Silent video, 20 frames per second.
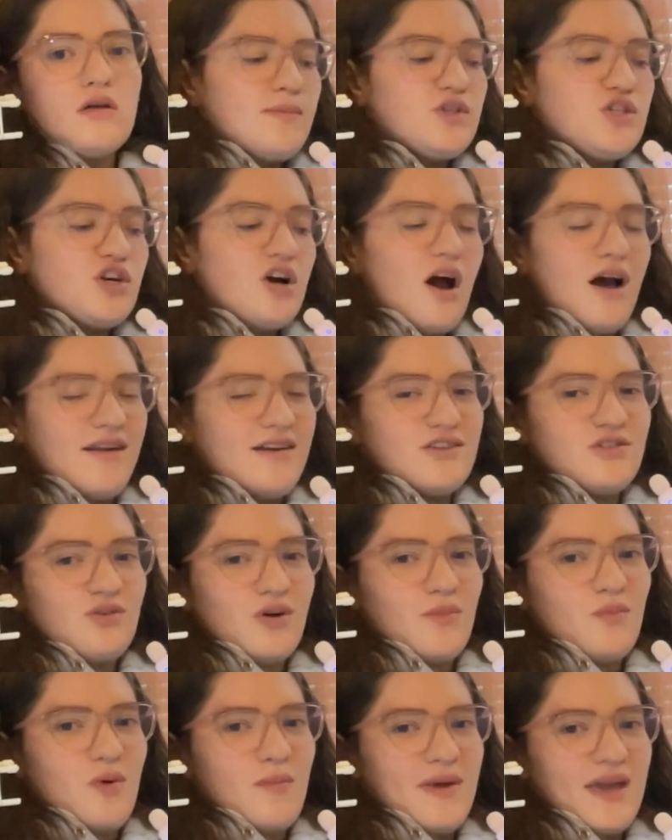I'm sure Onyx
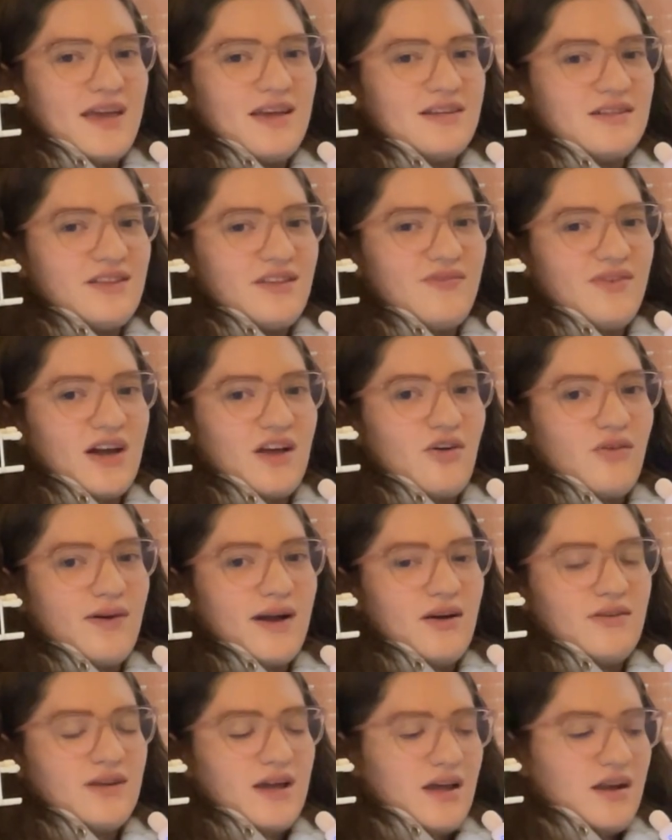Storm will make it to the final
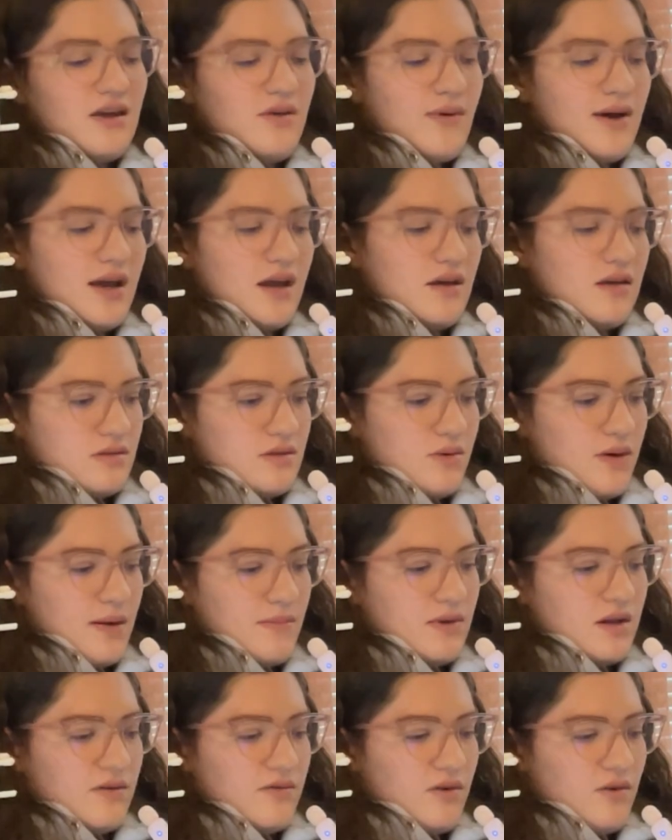round anyway. So I'm
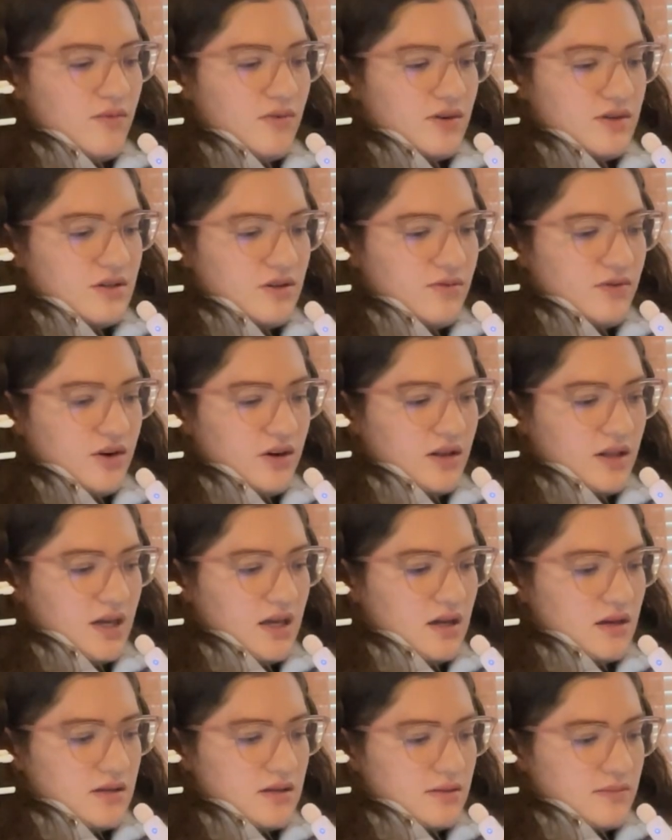going to vote for Silver
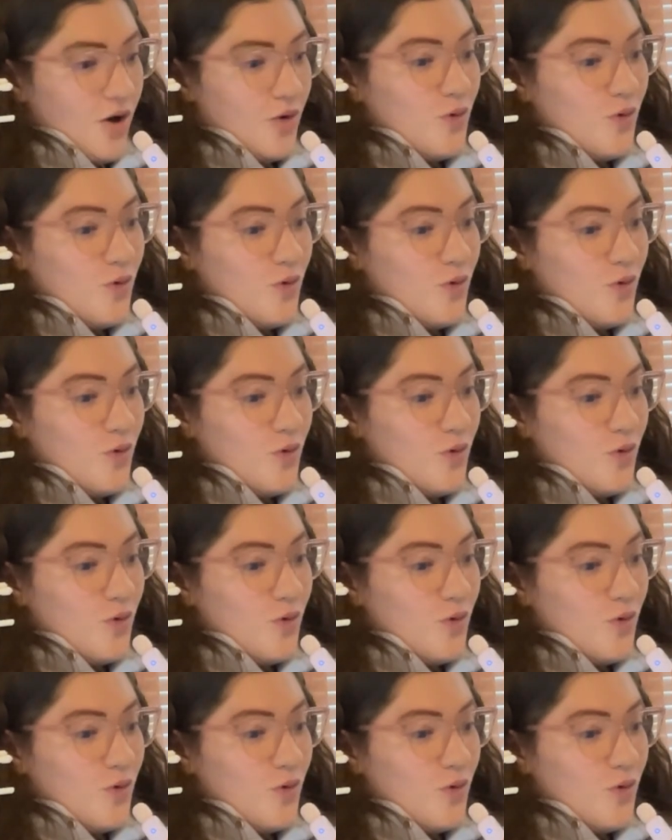Elite.